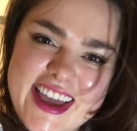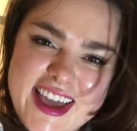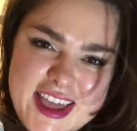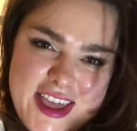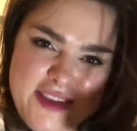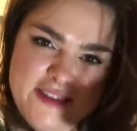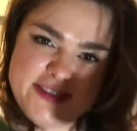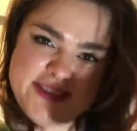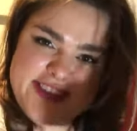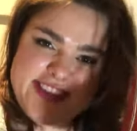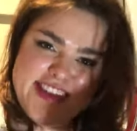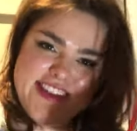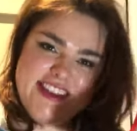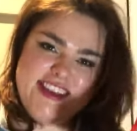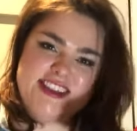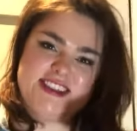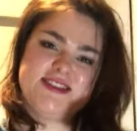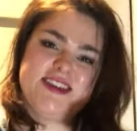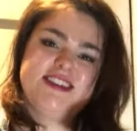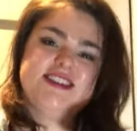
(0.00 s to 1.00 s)
You've seen
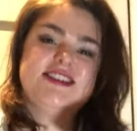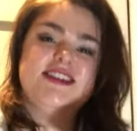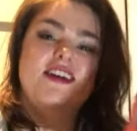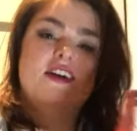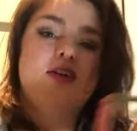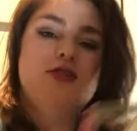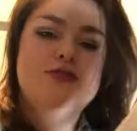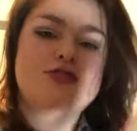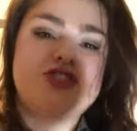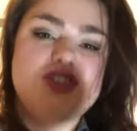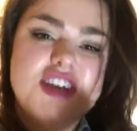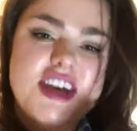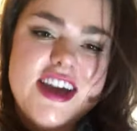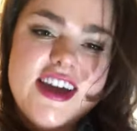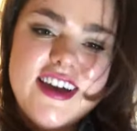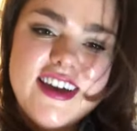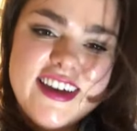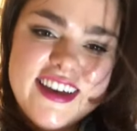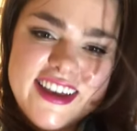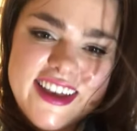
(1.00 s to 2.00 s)
these ones, you're
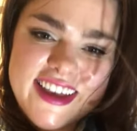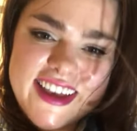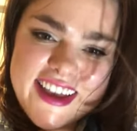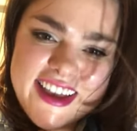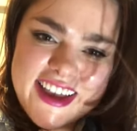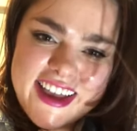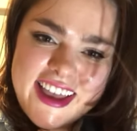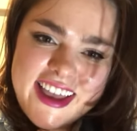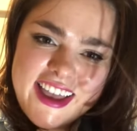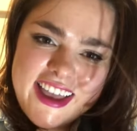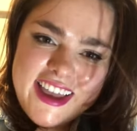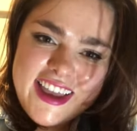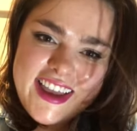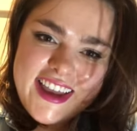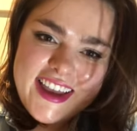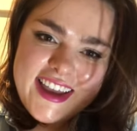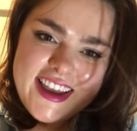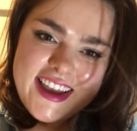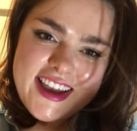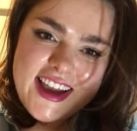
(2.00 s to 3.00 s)
OG.
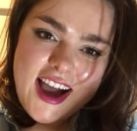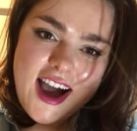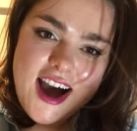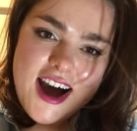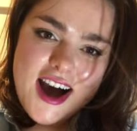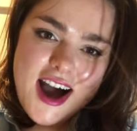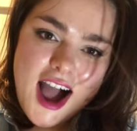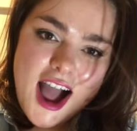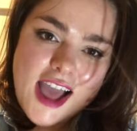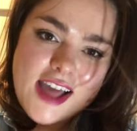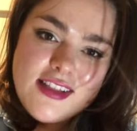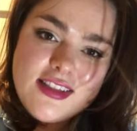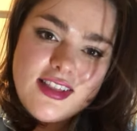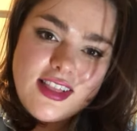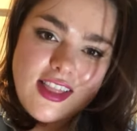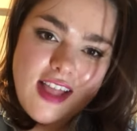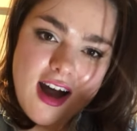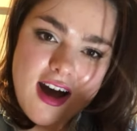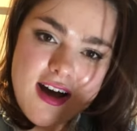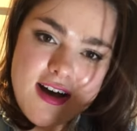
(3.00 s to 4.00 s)
I
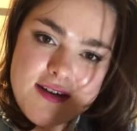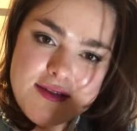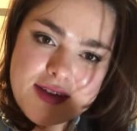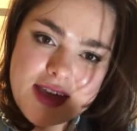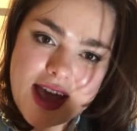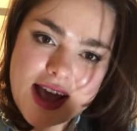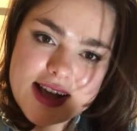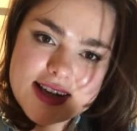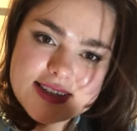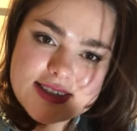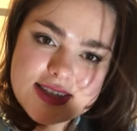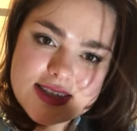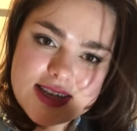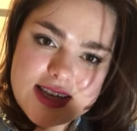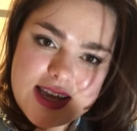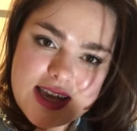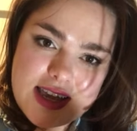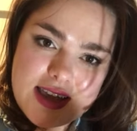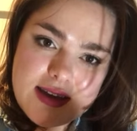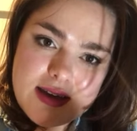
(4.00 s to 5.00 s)
love
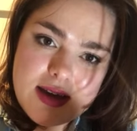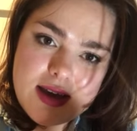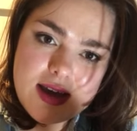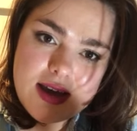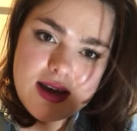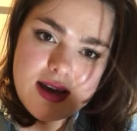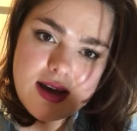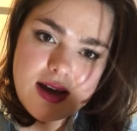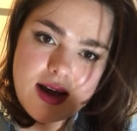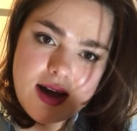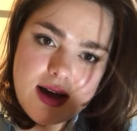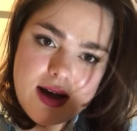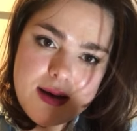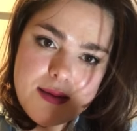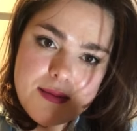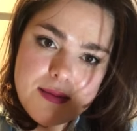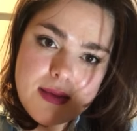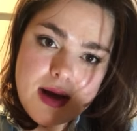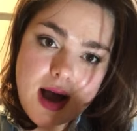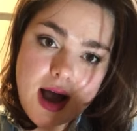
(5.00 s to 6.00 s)
Cassidy.
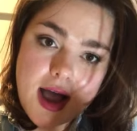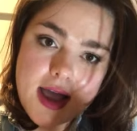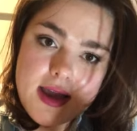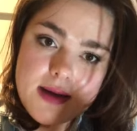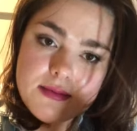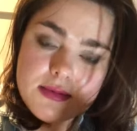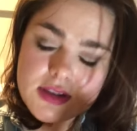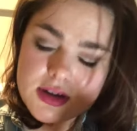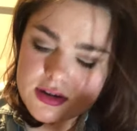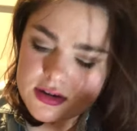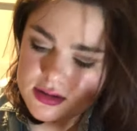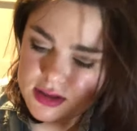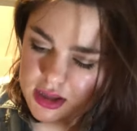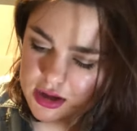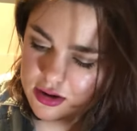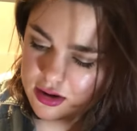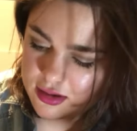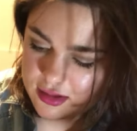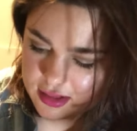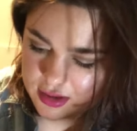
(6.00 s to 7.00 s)
I am literally
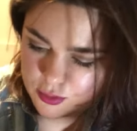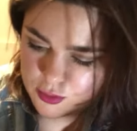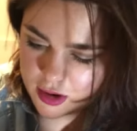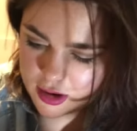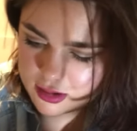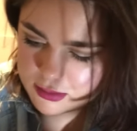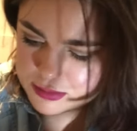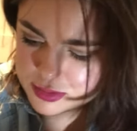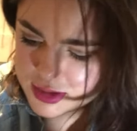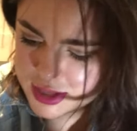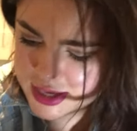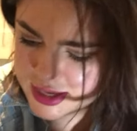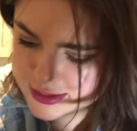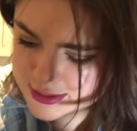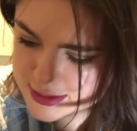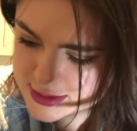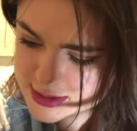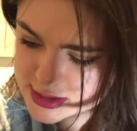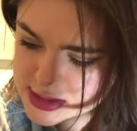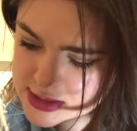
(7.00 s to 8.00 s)
currently wearing
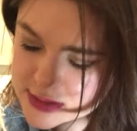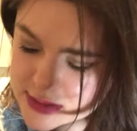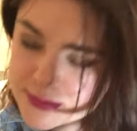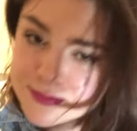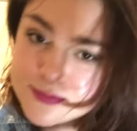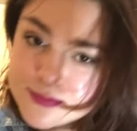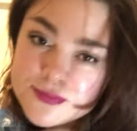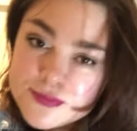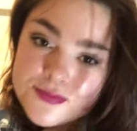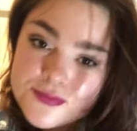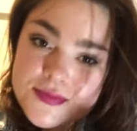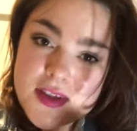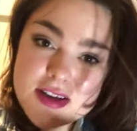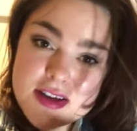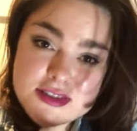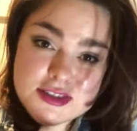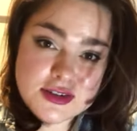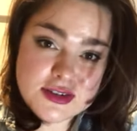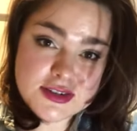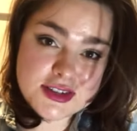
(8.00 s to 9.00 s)
blades,
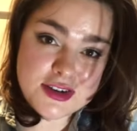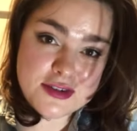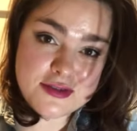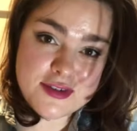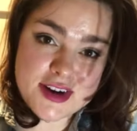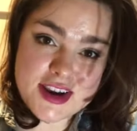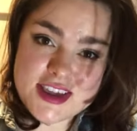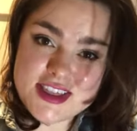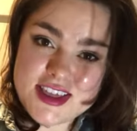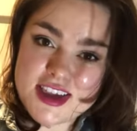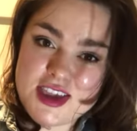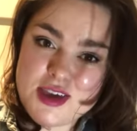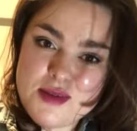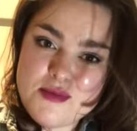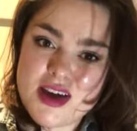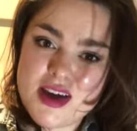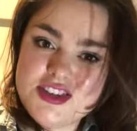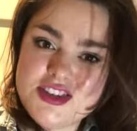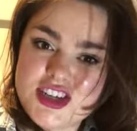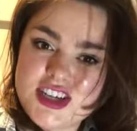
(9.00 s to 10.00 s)
so it's so funny that you
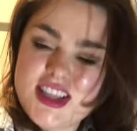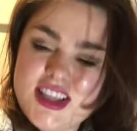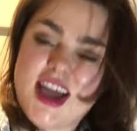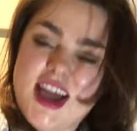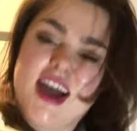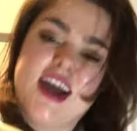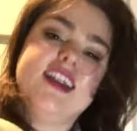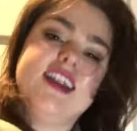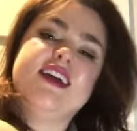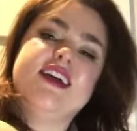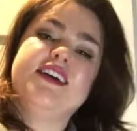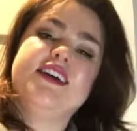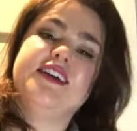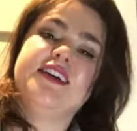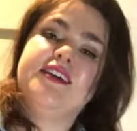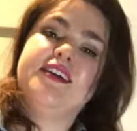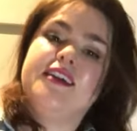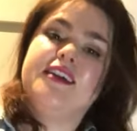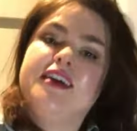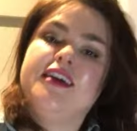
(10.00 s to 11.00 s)
mention that.
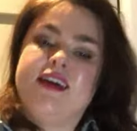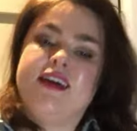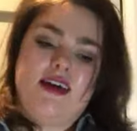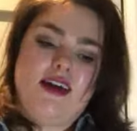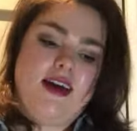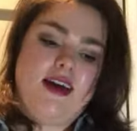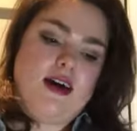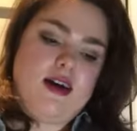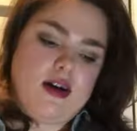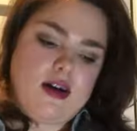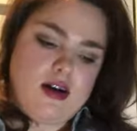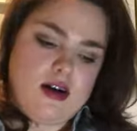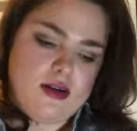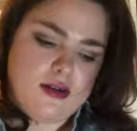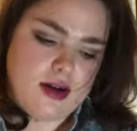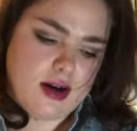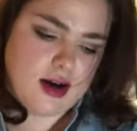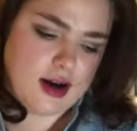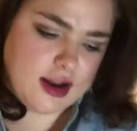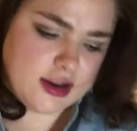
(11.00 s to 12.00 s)
Oh
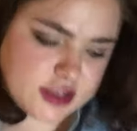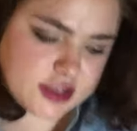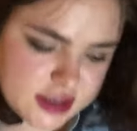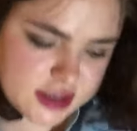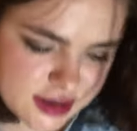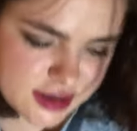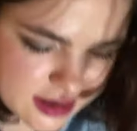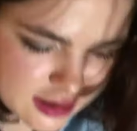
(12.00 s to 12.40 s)
gosh.